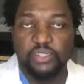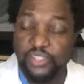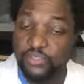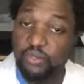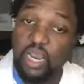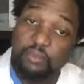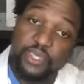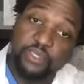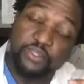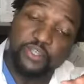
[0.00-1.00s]

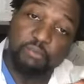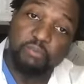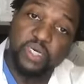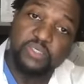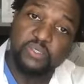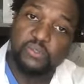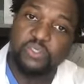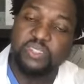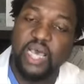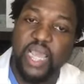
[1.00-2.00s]
describing the
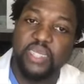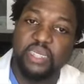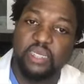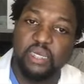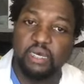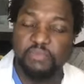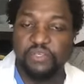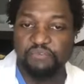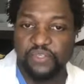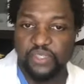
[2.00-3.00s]
muscles tightening up.
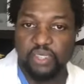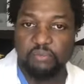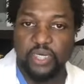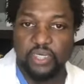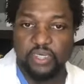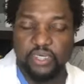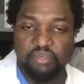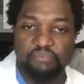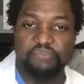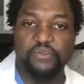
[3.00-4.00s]
So if you think about it,
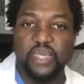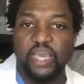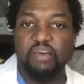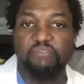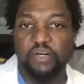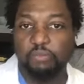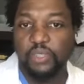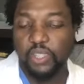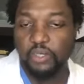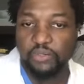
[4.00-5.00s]
if you have a
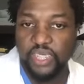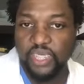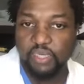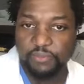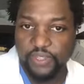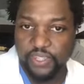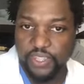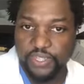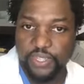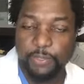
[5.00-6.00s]
below knee
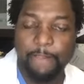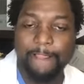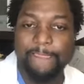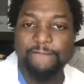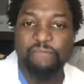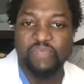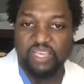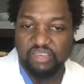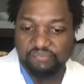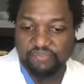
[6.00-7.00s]
amputation,
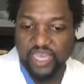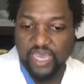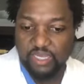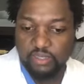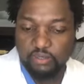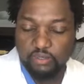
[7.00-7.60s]
if that